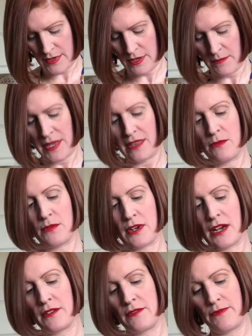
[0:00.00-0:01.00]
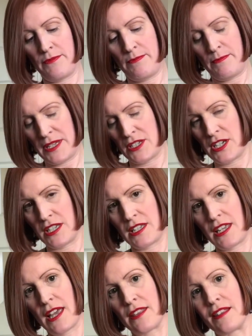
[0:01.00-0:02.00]
bit that will kind of pinch it
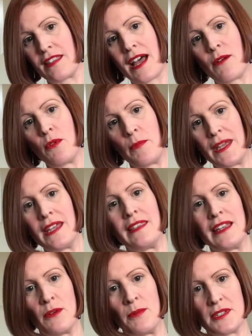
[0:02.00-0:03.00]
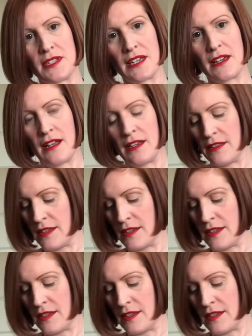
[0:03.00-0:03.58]
together, that will be in the opposite colour.